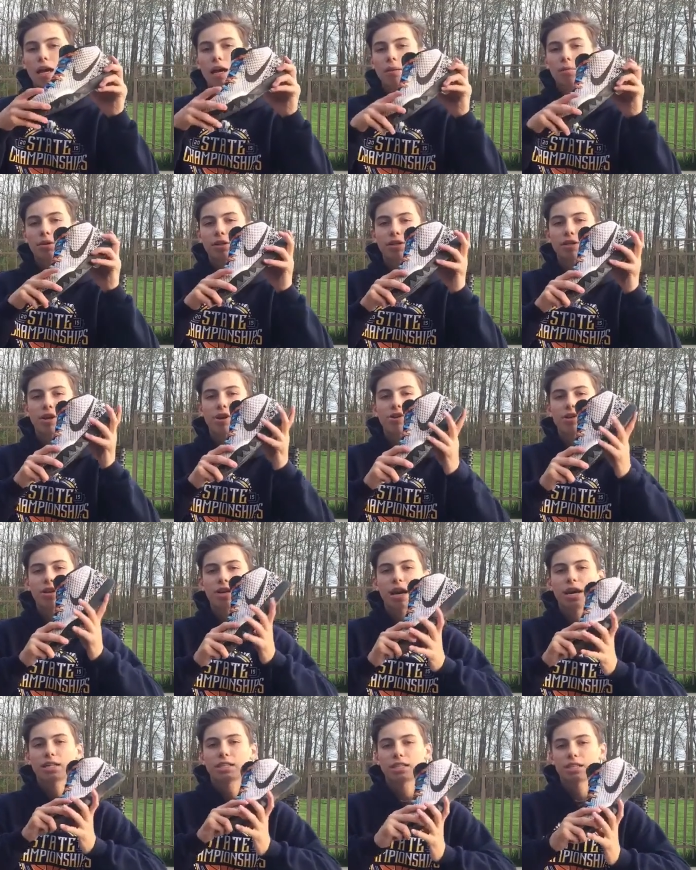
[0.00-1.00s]
I'm going to show you
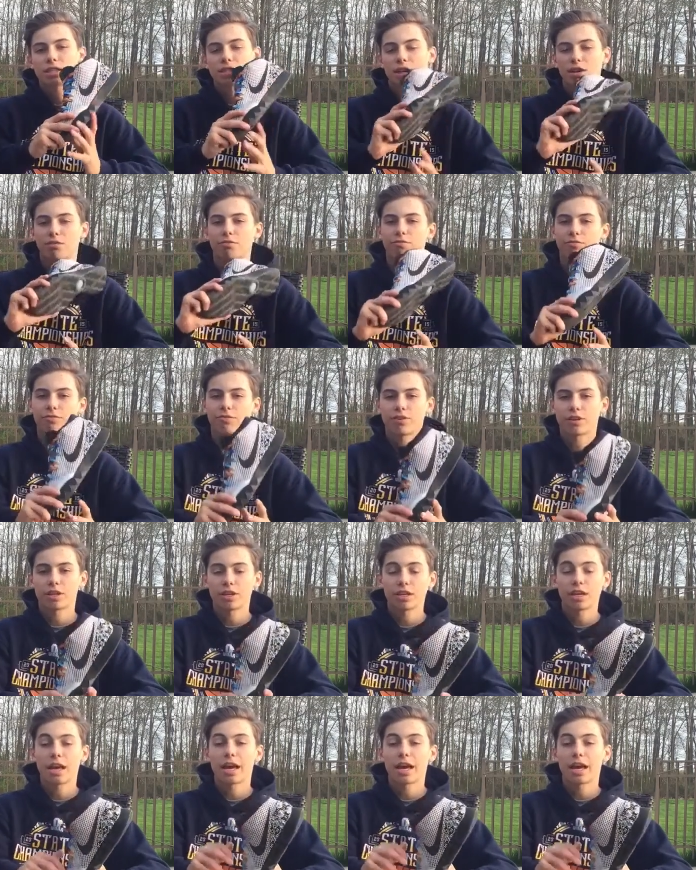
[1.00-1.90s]
guys these on foot